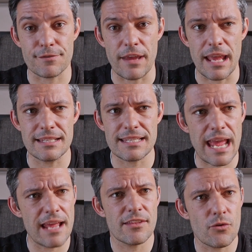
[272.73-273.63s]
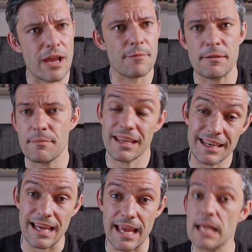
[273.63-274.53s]
fans and the rugby
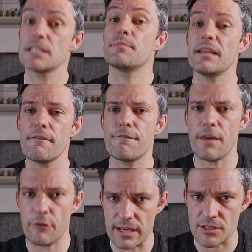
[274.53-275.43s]
media has been very